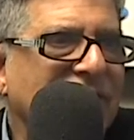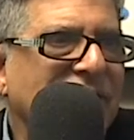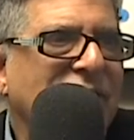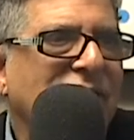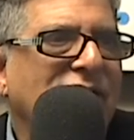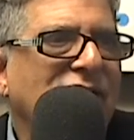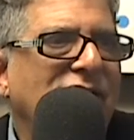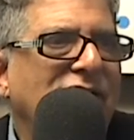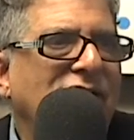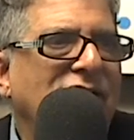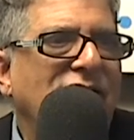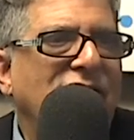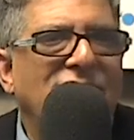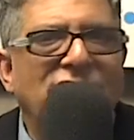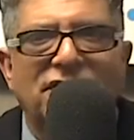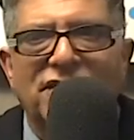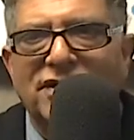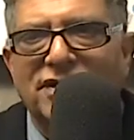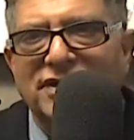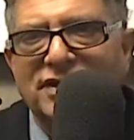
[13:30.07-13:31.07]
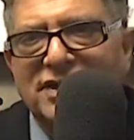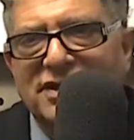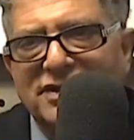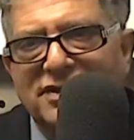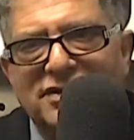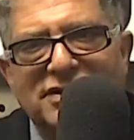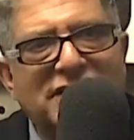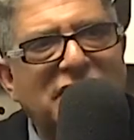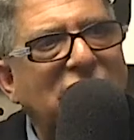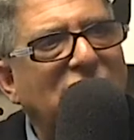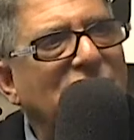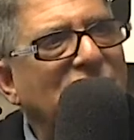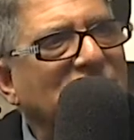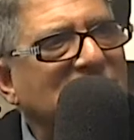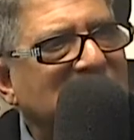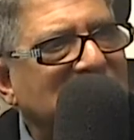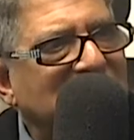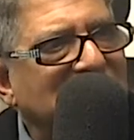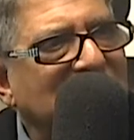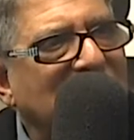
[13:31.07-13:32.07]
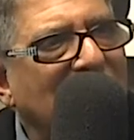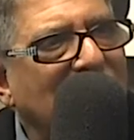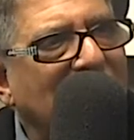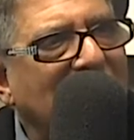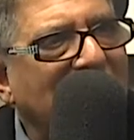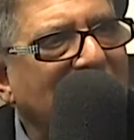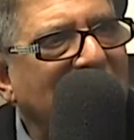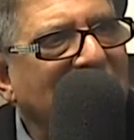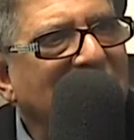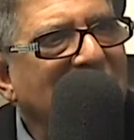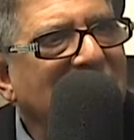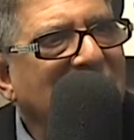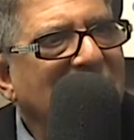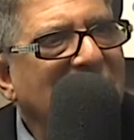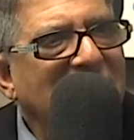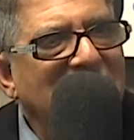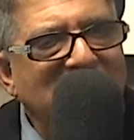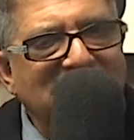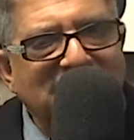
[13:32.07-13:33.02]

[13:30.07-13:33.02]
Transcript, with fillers: Right. Or you know now it's in Hawaii. Uh-huh.